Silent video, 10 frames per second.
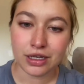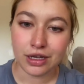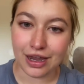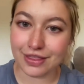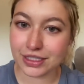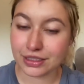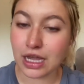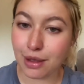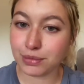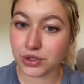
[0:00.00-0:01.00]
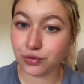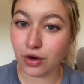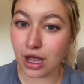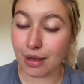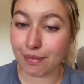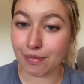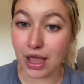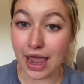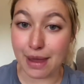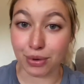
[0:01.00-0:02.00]
And this comes from
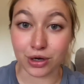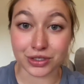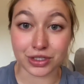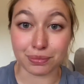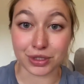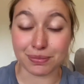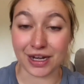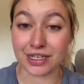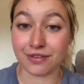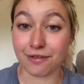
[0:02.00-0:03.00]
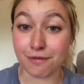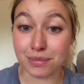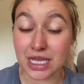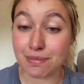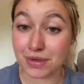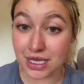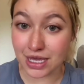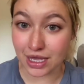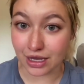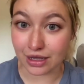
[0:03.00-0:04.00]
a personal perspective of me
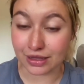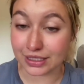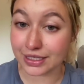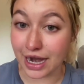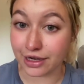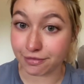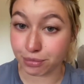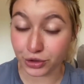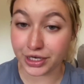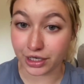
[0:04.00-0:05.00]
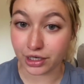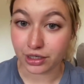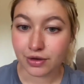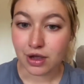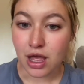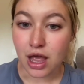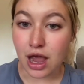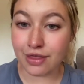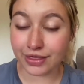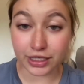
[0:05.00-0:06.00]
being this kind of breeder.
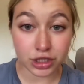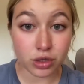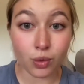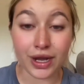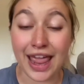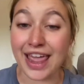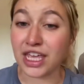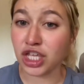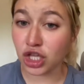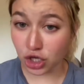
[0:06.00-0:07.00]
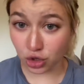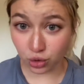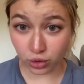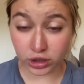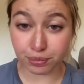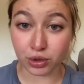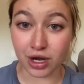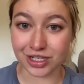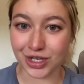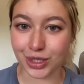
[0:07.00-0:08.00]
Unless you want a huge
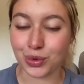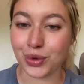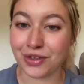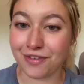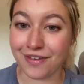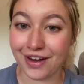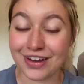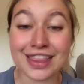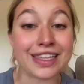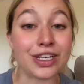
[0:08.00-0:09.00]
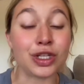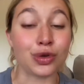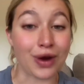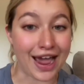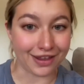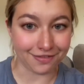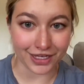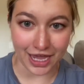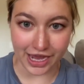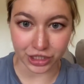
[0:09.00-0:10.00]
project with a very little
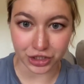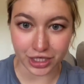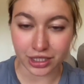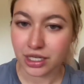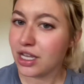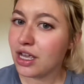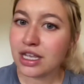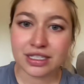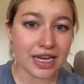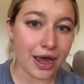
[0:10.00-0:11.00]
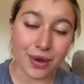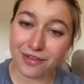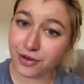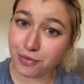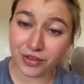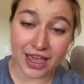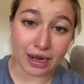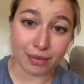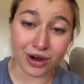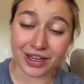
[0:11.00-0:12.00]
gratification, stay away from
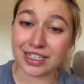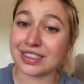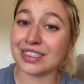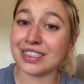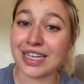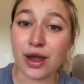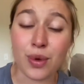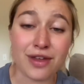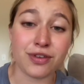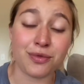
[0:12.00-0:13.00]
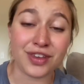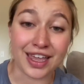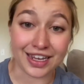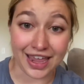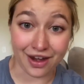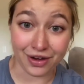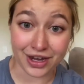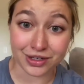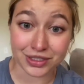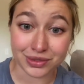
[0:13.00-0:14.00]
Vienna markings, stay away from Vienna
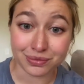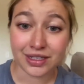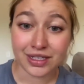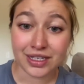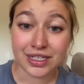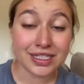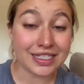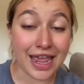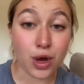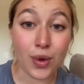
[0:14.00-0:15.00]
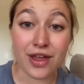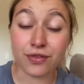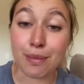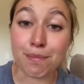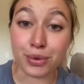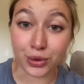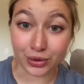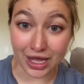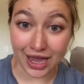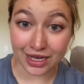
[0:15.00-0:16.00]
carriers. Stay away from boo
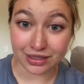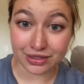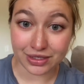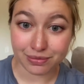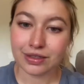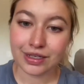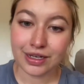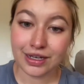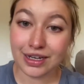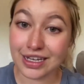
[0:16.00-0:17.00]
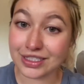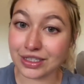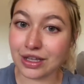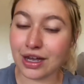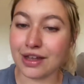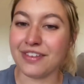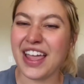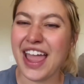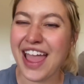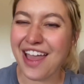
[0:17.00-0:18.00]
lines. It's a lot of
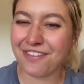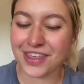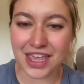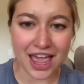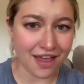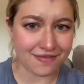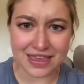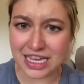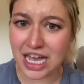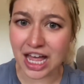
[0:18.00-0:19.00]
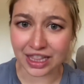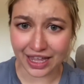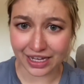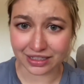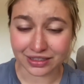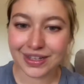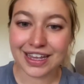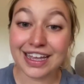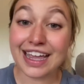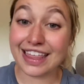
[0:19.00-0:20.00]
heavy culling.
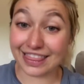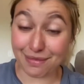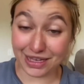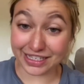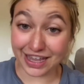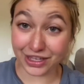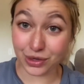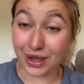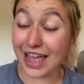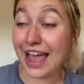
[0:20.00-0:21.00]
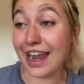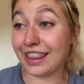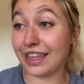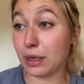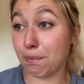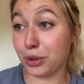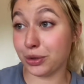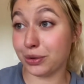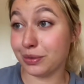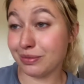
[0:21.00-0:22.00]
And let me tell you, I had a little
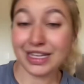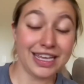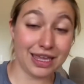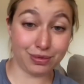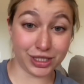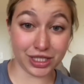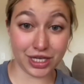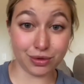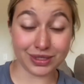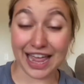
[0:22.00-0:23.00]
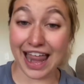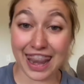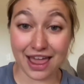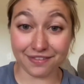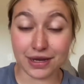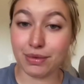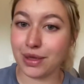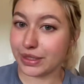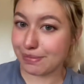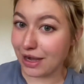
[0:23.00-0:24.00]
boo. He was cute. I loved him. He
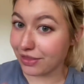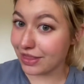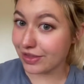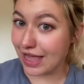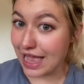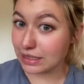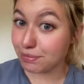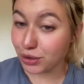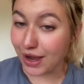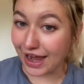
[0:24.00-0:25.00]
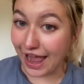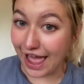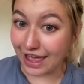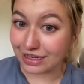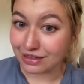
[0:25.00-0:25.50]
was better than the last boo I had.